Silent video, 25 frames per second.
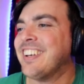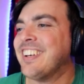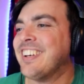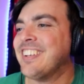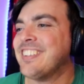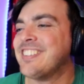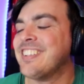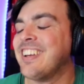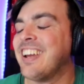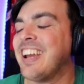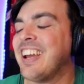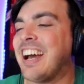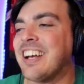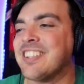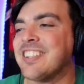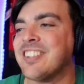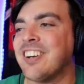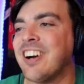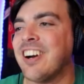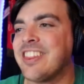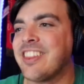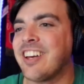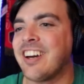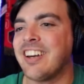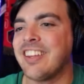So yeah, so
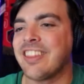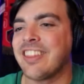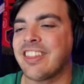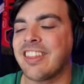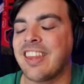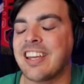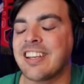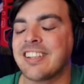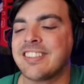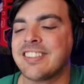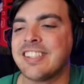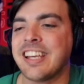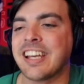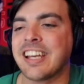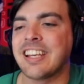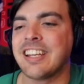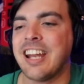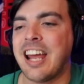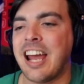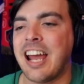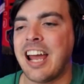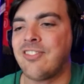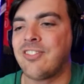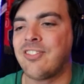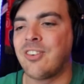I thought like second
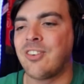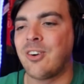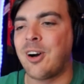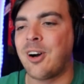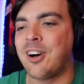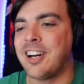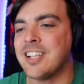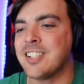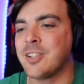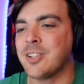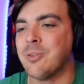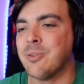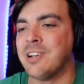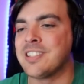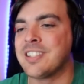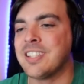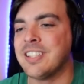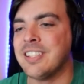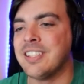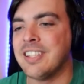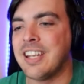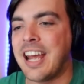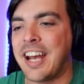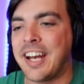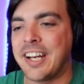half wise, it
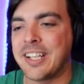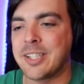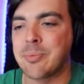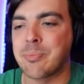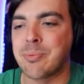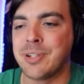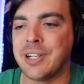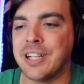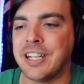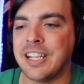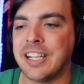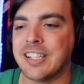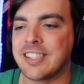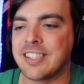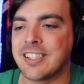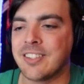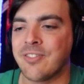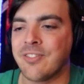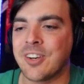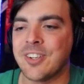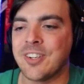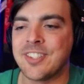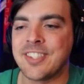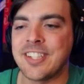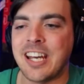wasn't as pretty as the
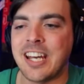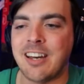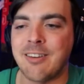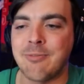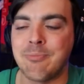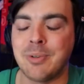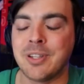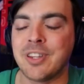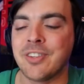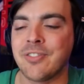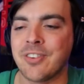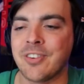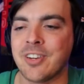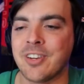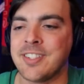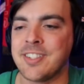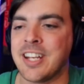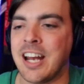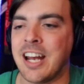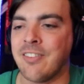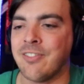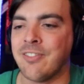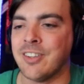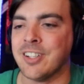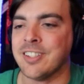first half, but the first
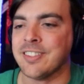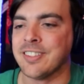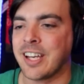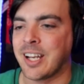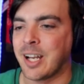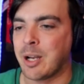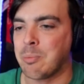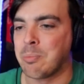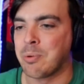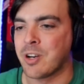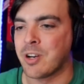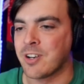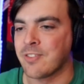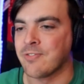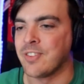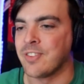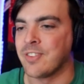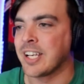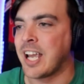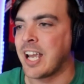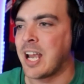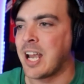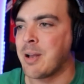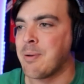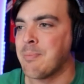half was like a perfect
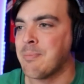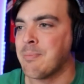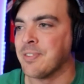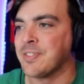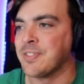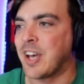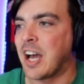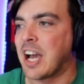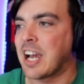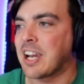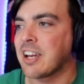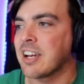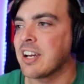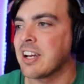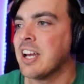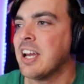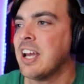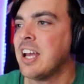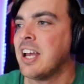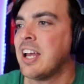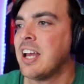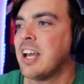game of soccer. Mm.